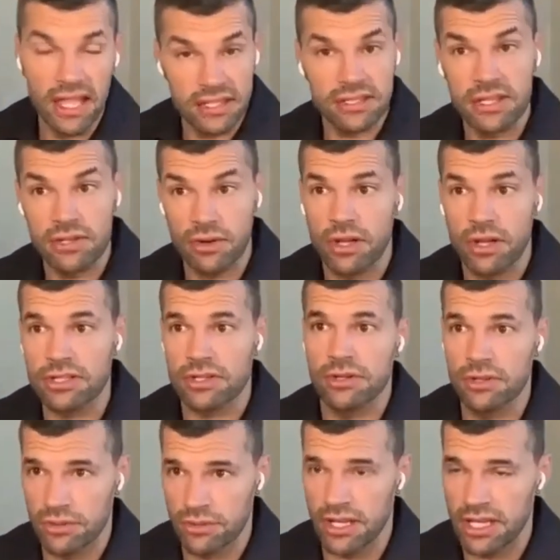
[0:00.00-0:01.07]
Ainsley
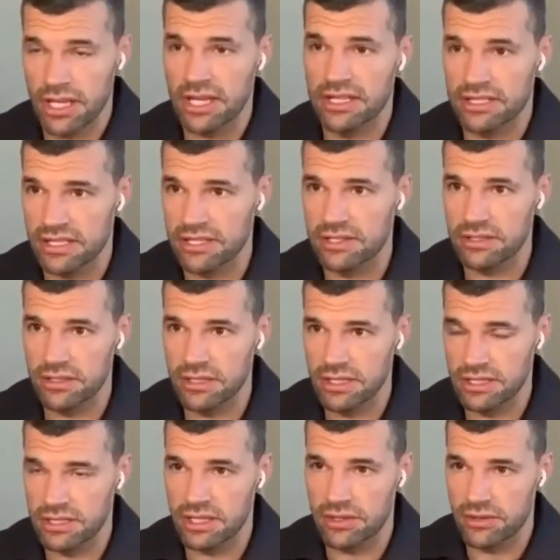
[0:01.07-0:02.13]
Grosser, who again is
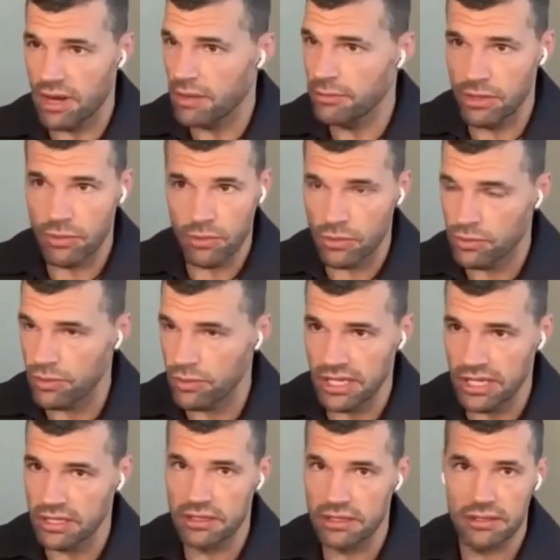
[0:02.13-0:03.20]
a Grammy
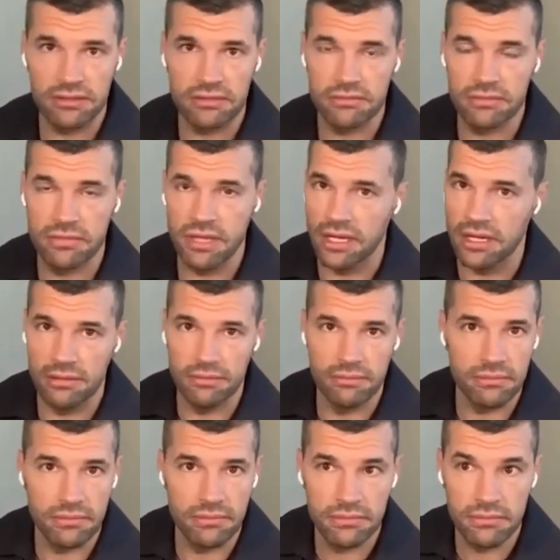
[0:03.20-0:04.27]
Award-winning
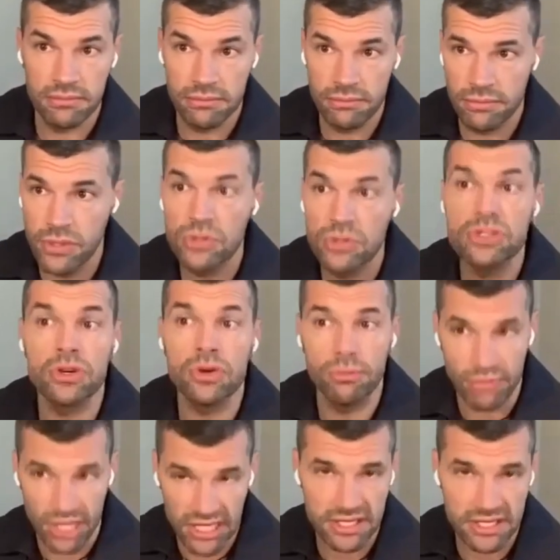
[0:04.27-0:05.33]

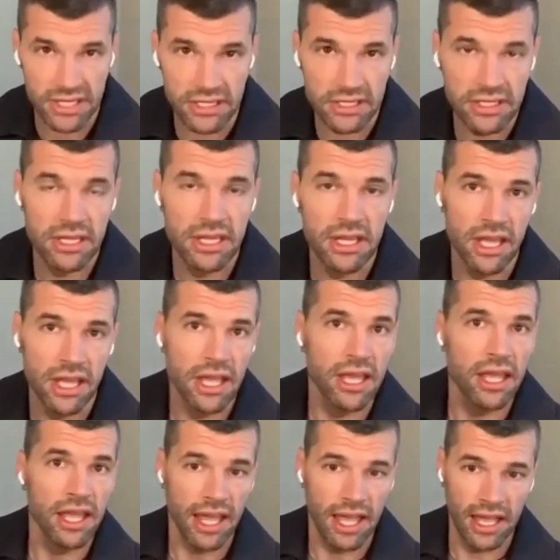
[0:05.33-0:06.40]
musical mixer,
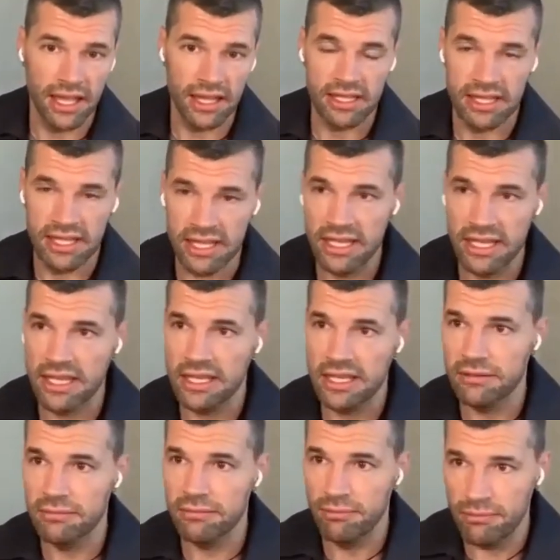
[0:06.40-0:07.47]
and
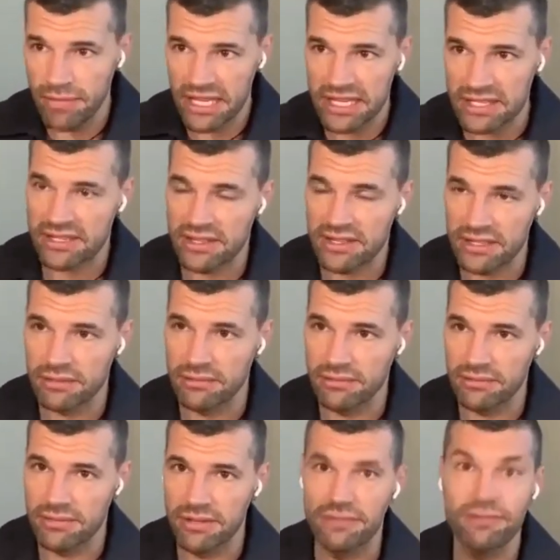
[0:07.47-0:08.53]
he mixed
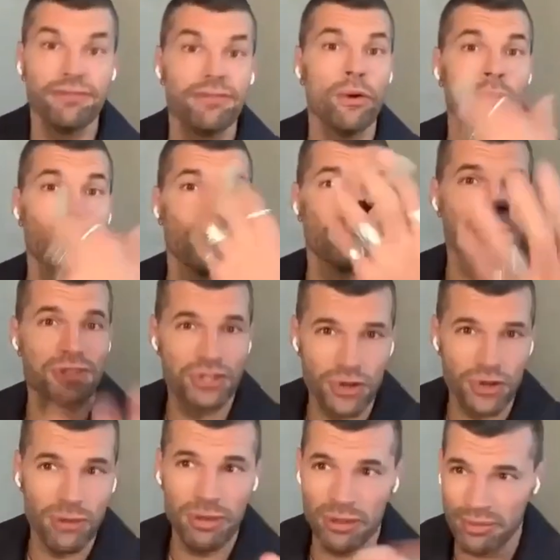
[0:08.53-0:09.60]
them for
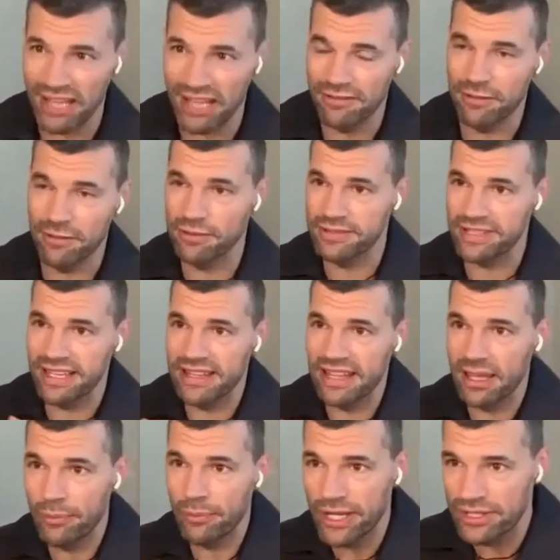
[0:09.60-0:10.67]
streaming platforms.
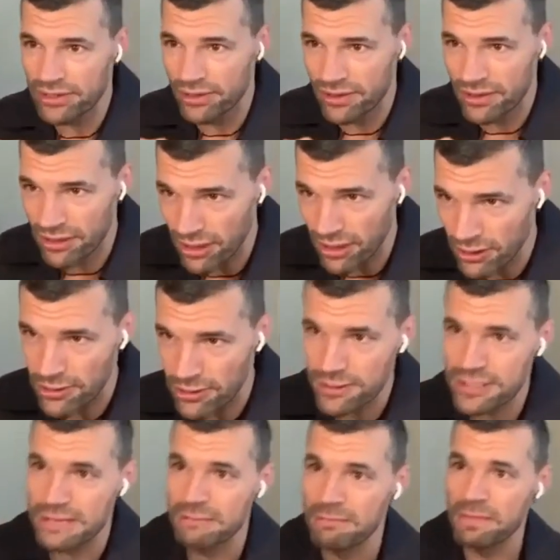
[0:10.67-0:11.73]
And then we took
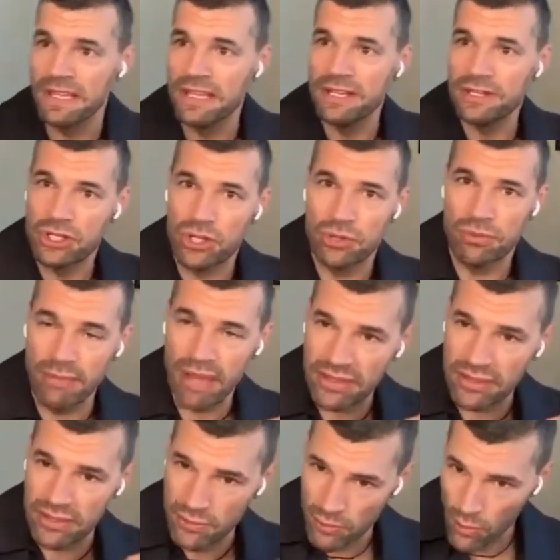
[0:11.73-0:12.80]
those to
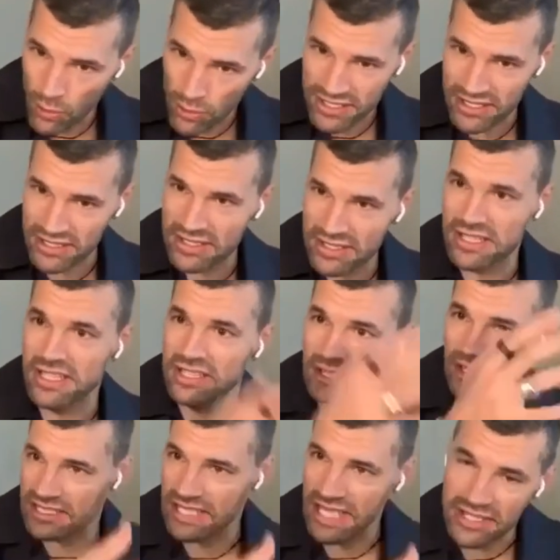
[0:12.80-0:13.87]
Matthew Waters
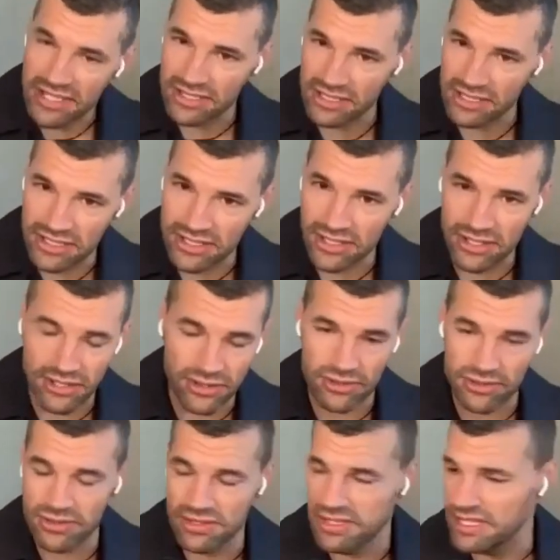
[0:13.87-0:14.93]
in Los Angeles,
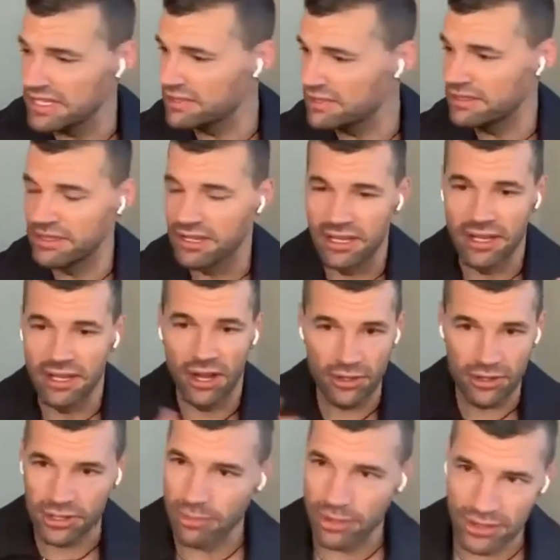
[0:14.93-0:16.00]
who did
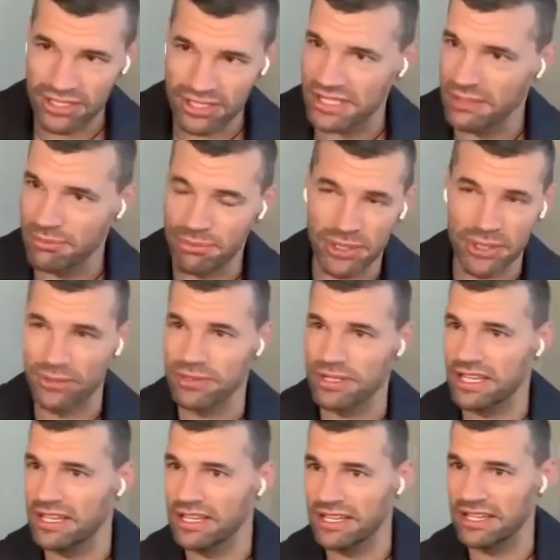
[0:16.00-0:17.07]
Only Murders in the
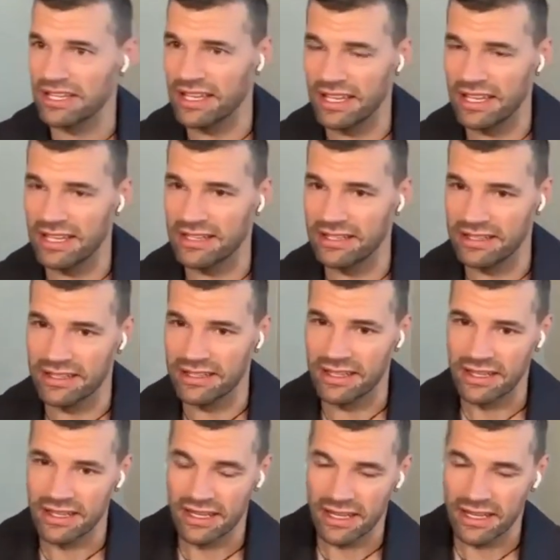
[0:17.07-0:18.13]
Building and
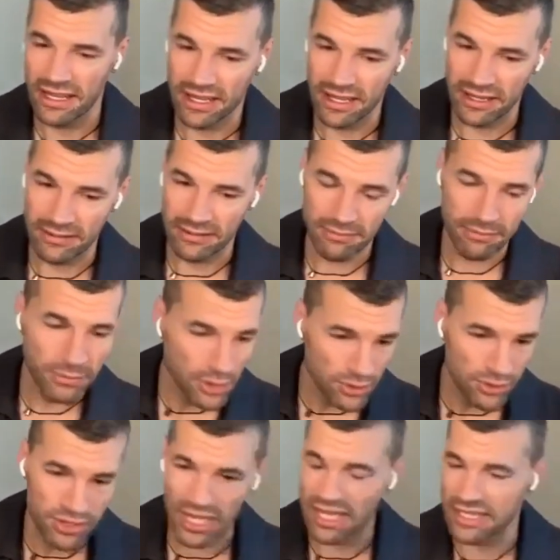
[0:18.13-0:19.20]

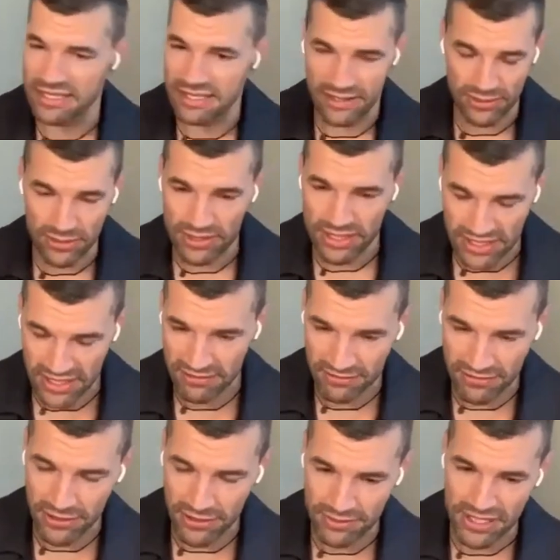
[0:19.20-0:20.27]
Moonlight and all these other
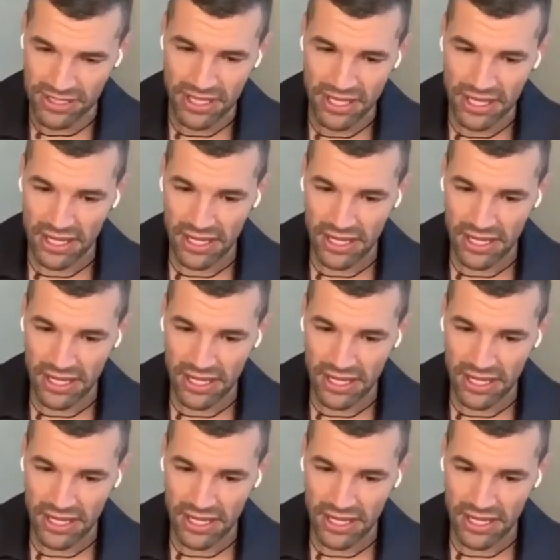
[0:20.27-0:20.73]
films.